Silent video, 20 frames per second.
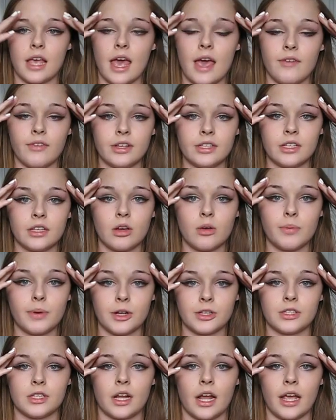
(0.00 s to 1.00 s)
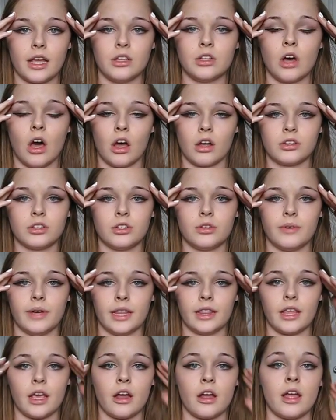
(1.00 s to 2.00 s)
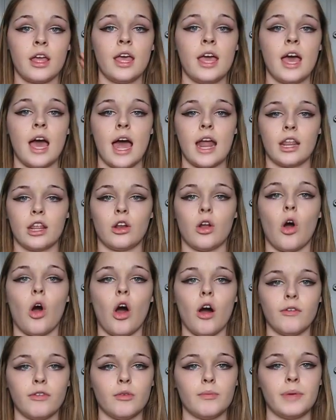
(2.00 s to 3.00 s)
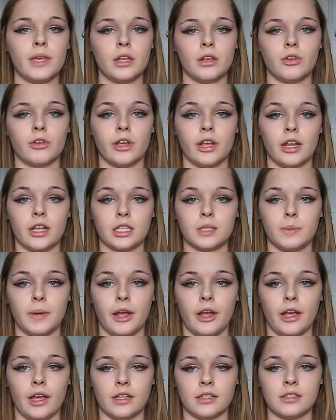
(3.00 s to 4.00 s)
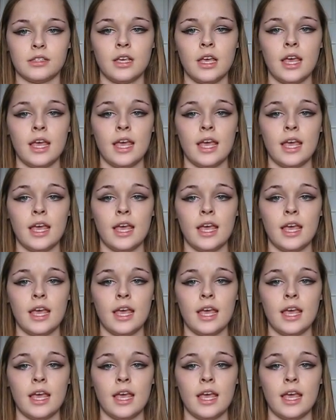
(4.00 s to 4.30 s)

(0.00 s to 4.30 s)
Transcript: Every single person I had talked to in there had an awful meet and greet experience.